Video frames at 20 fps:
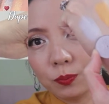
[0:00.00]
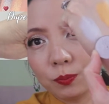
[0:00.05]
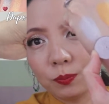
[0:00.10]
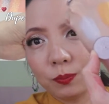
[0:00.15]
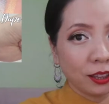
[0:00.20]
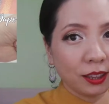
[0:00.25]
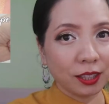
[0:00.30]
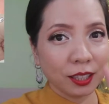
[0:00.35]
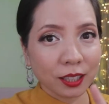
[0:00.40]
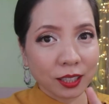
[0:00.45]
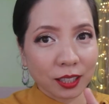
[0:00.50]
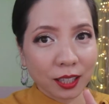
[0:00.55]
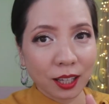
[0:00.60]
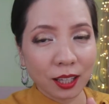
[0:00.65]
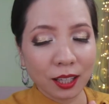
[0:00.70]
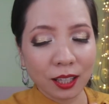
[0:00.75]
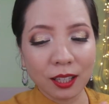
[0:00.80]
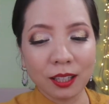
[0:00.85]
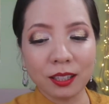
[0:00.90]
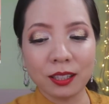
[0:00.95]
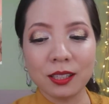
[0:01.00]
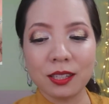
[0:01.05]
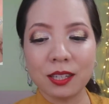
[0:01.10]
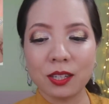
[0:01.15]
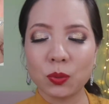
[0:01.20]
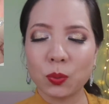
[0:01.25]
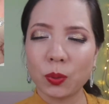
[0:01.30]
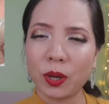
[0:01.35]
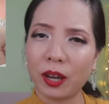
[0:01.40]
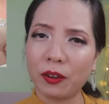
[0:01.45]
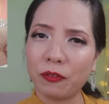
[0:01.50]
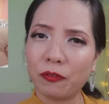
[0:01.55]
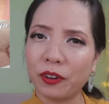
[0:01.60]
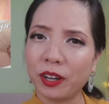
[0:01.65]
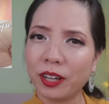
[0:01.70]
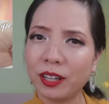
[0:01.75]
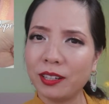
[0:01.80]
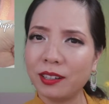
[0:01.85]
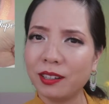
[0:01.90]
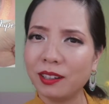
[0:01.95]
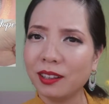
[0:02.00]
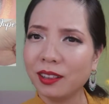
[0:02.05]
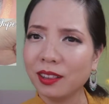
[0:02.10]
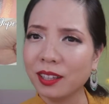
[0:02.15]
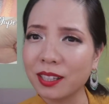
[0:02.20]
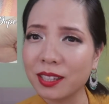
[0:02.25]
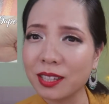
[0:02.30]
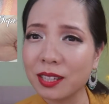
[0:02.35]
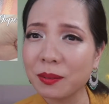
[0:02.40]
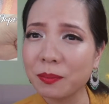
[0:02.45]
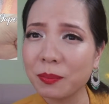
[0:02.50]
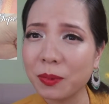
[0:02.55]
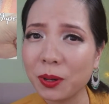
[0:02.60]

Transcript: The third color, this is where I find a little